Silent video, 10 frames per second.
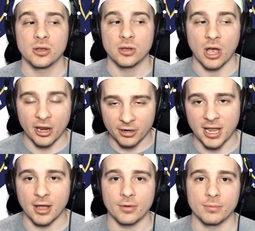iron
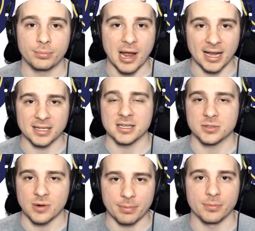out, practice,
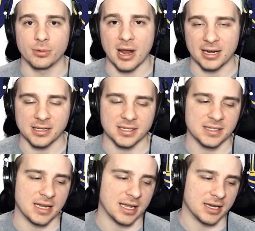rep and practice,
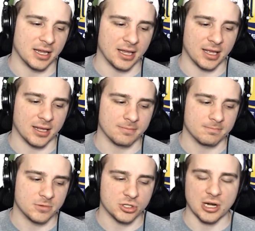and
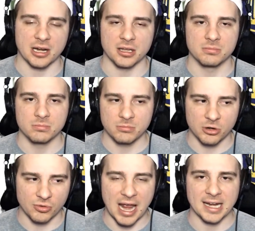just try to
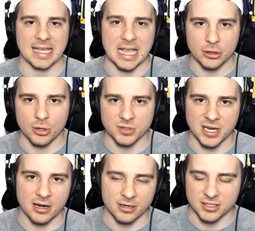eradicate those
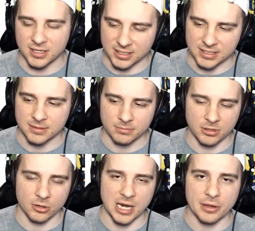errors because,
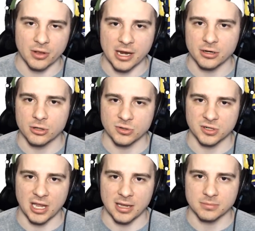down the line in closer
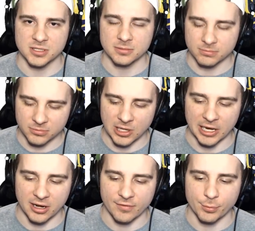games, that
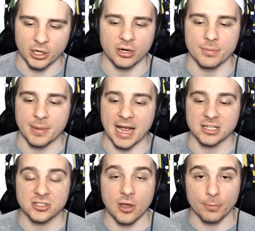could have a bigger impact.
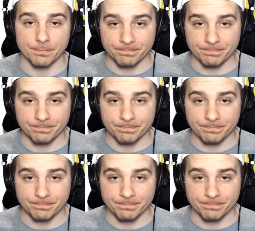So